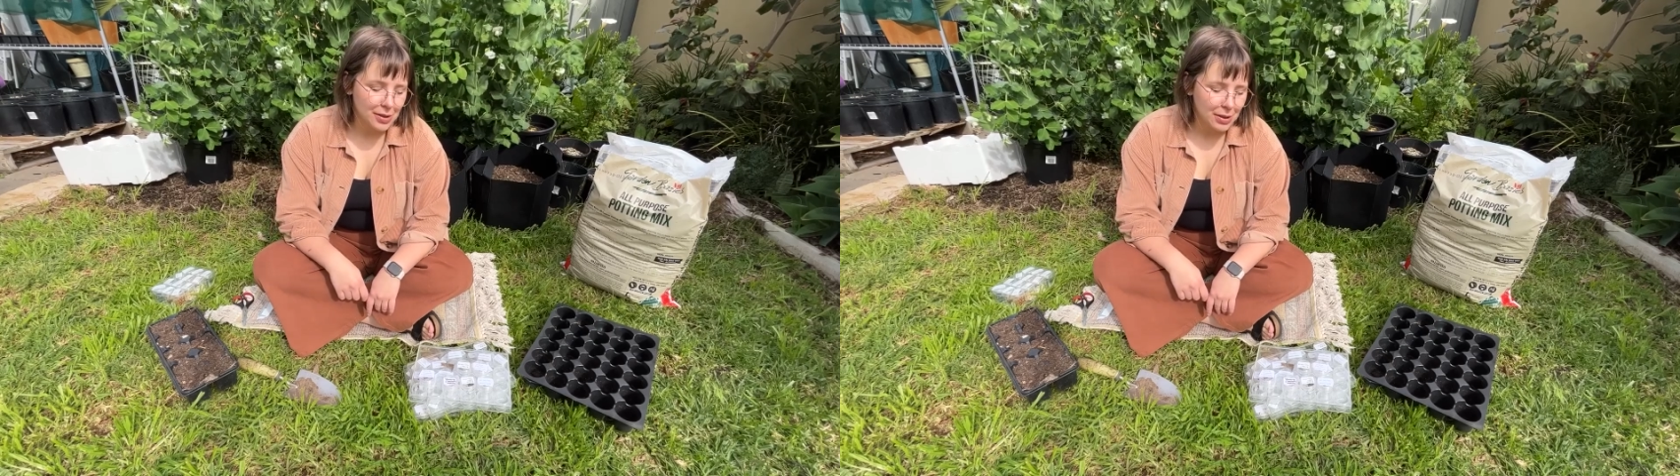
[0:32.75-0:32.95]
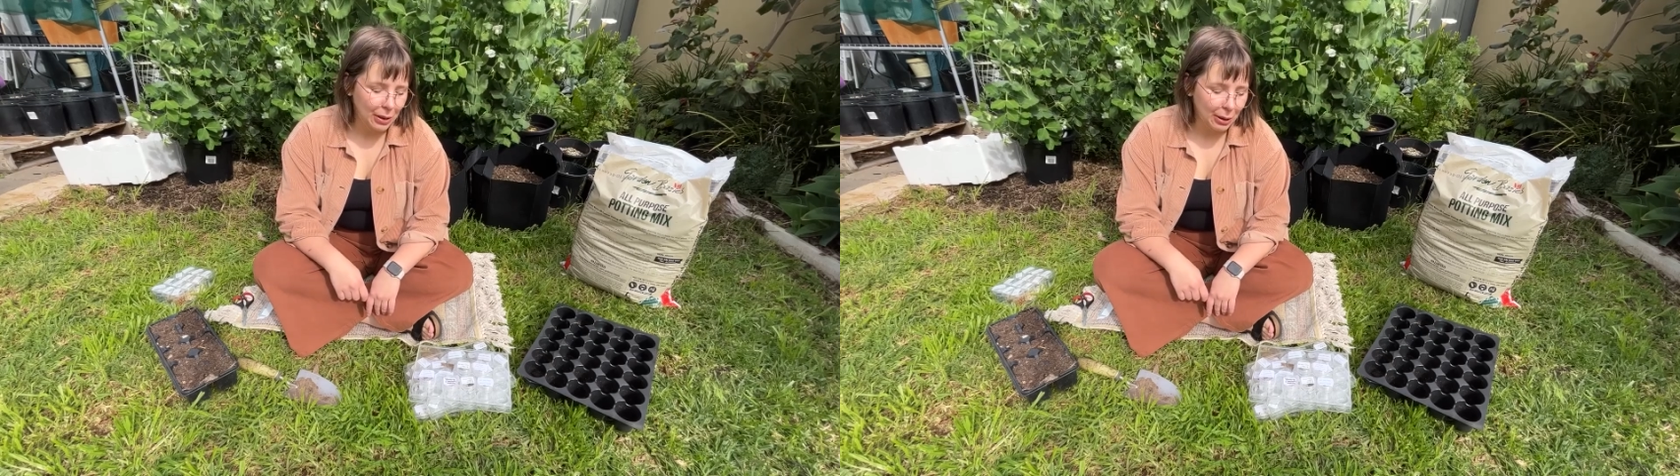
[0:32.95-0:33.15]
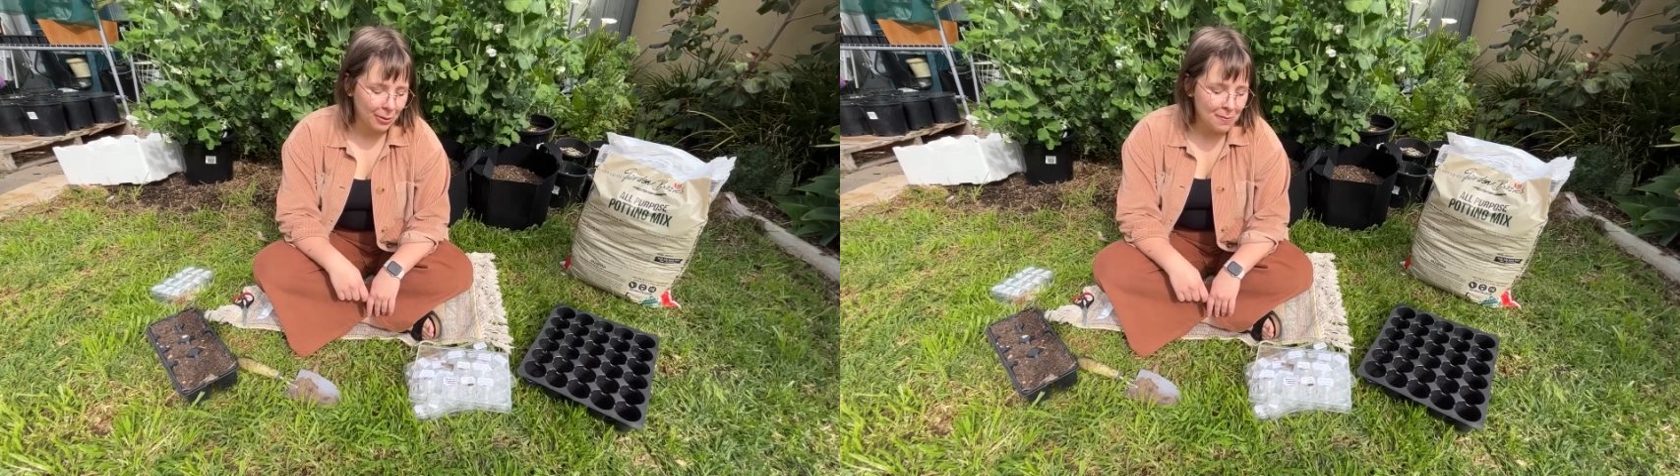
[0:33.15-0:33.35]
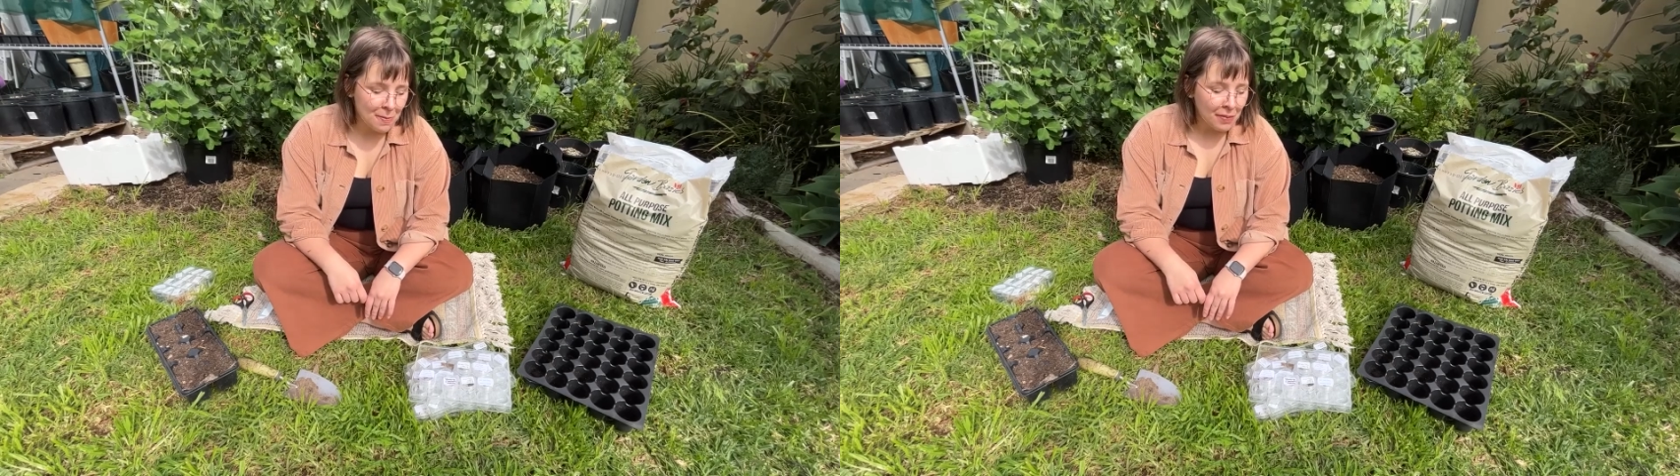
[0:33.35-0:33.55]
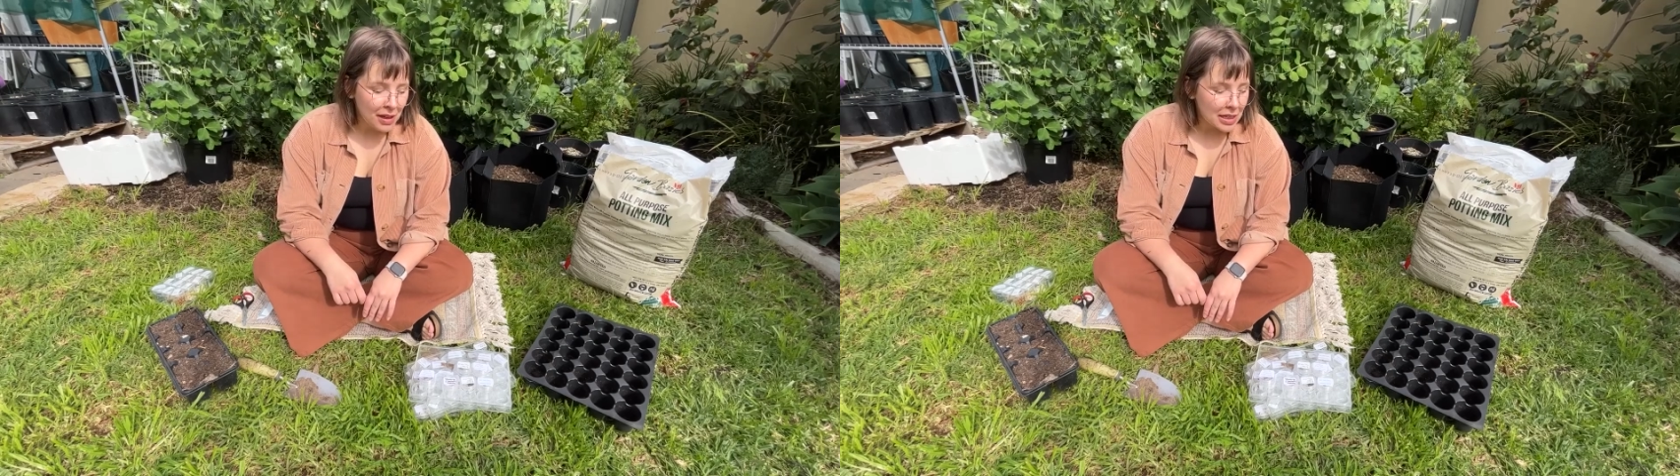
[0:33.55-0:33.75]
So
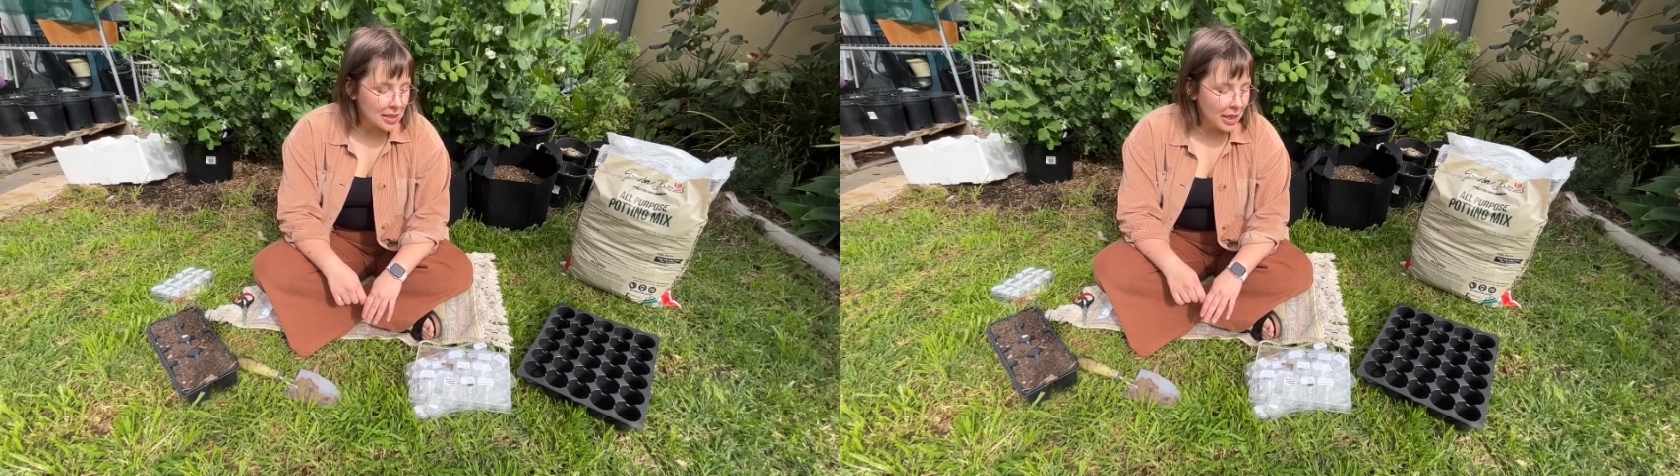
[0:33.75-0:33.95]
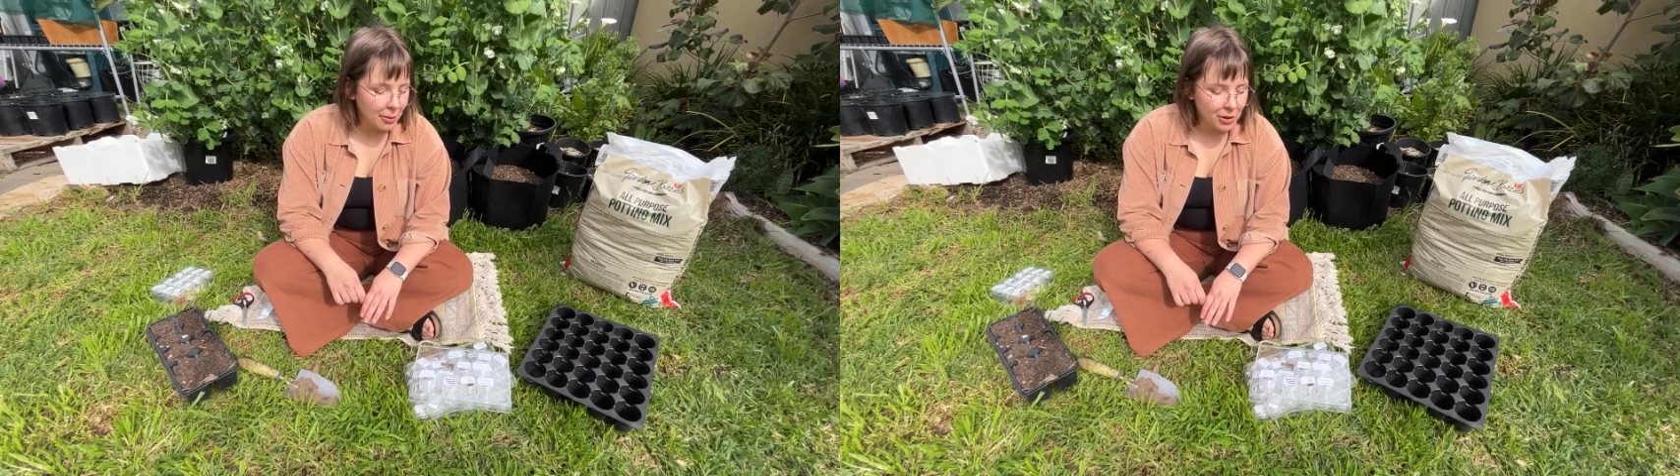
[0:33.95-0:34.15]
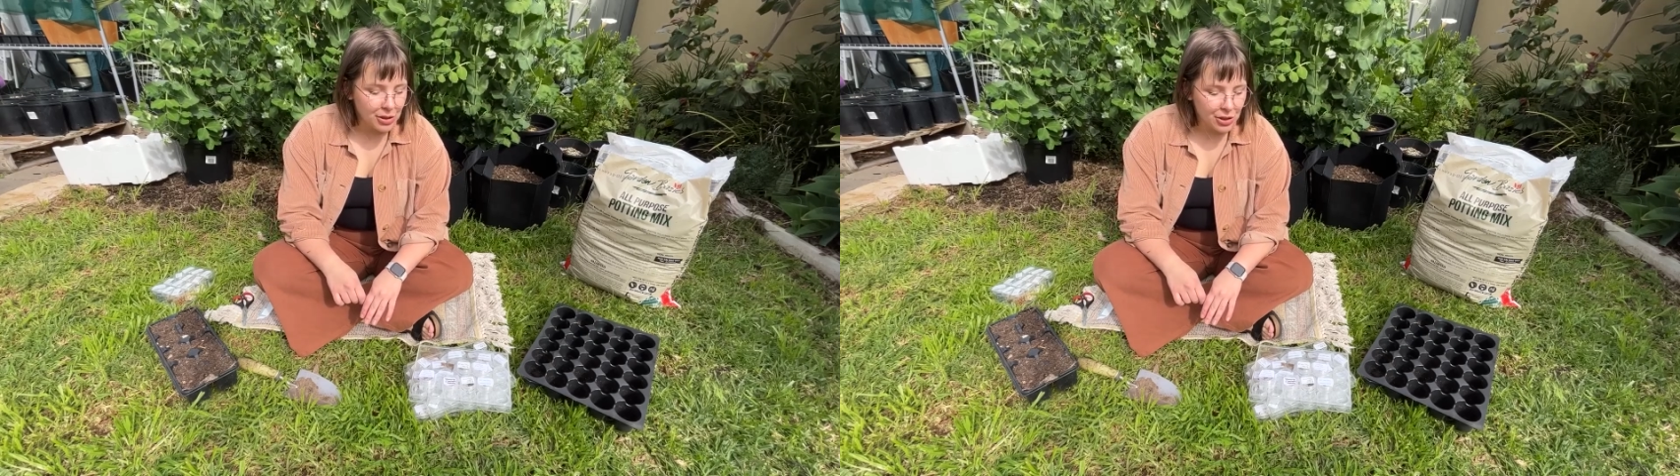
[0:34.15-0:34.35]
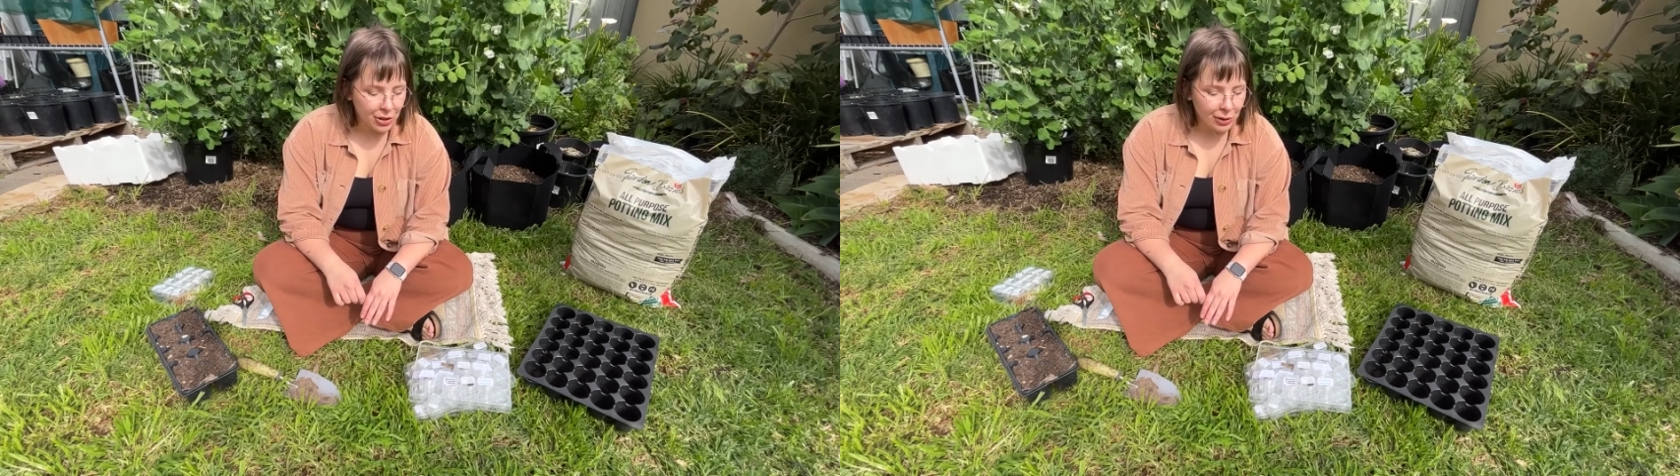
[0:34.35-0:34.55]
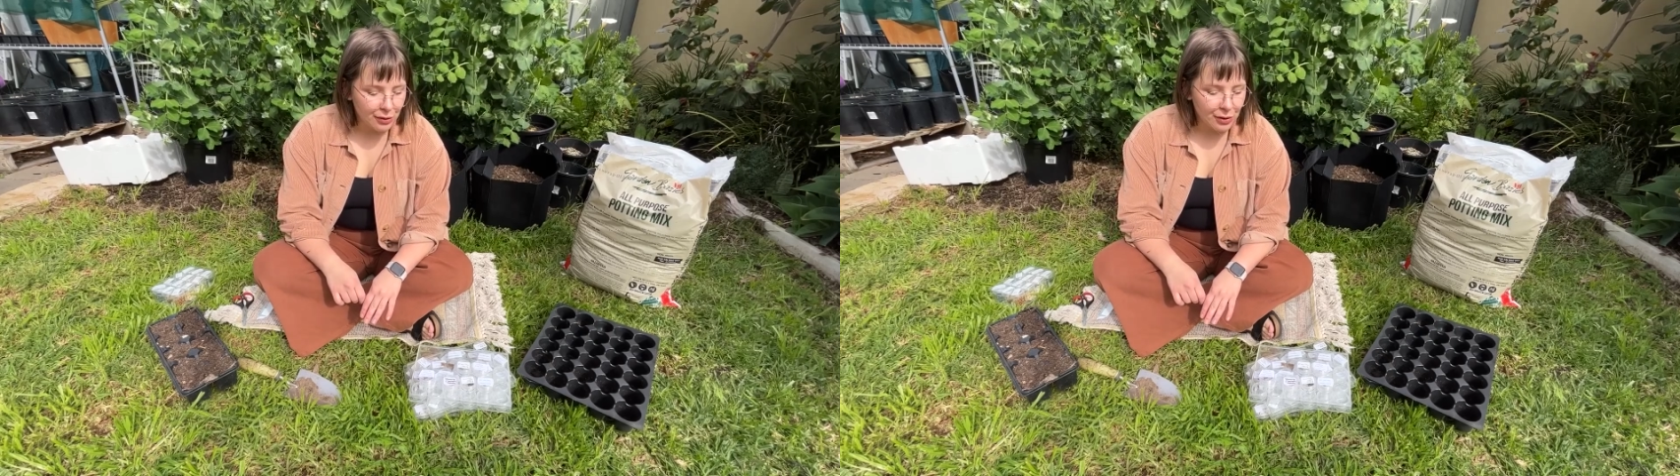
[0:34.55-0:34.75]
today I'm going to show
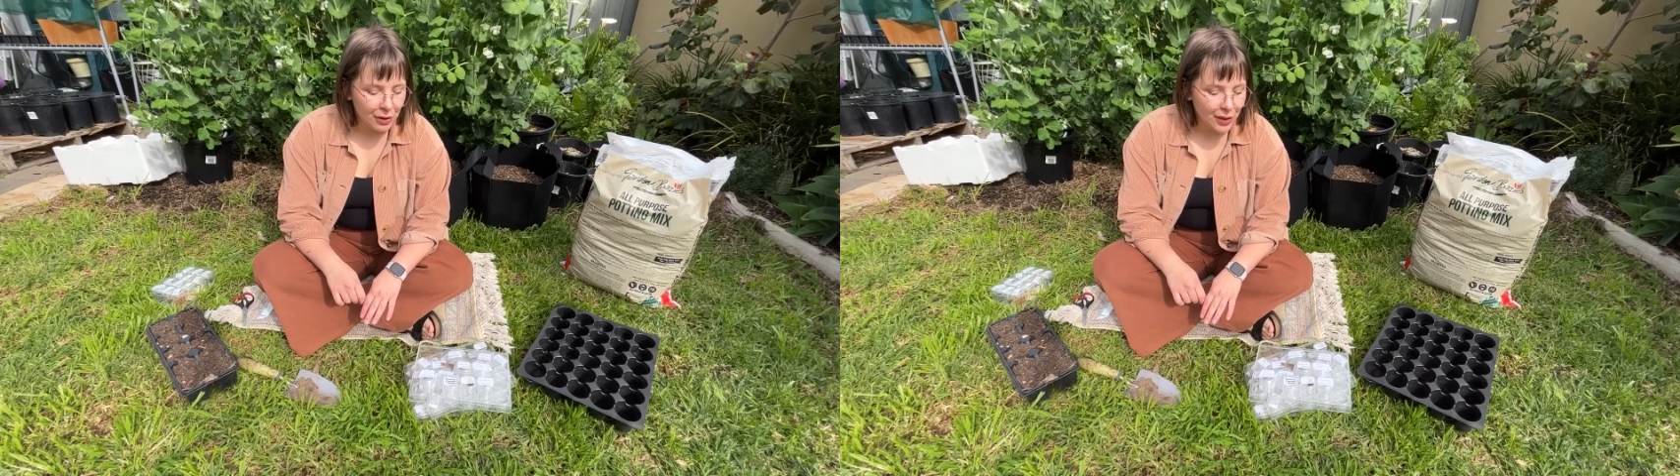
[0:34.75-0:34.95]
you a few